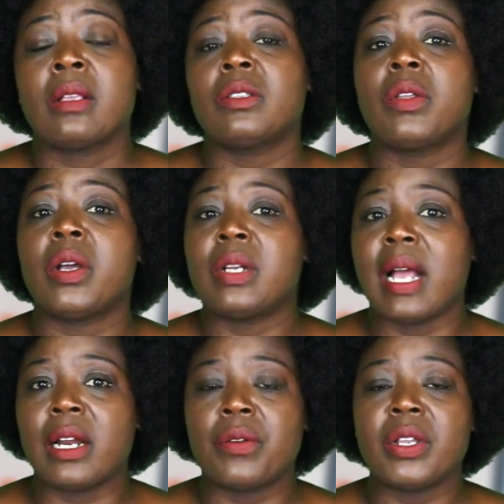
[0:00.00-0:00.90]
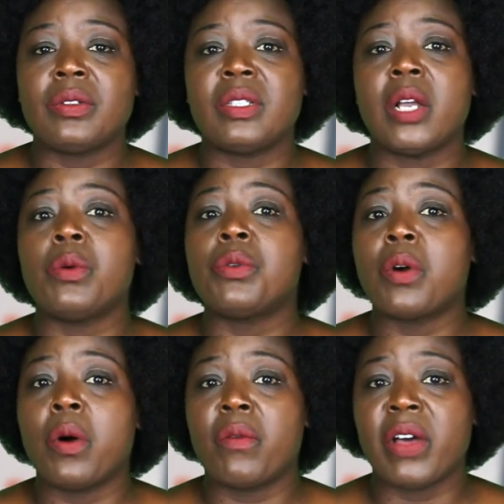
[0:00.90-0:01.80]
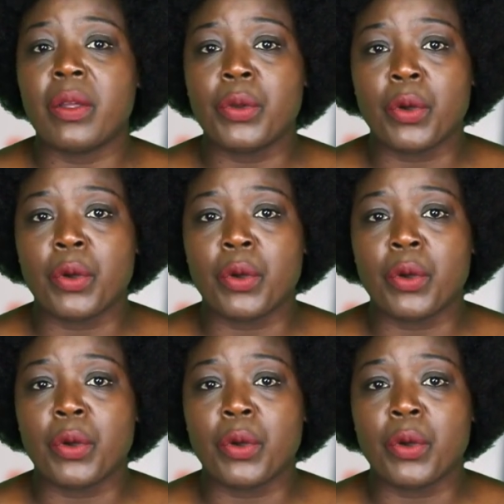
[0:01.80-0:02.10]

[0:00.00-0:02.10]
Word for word: So they would agree to say, we'll roll over the,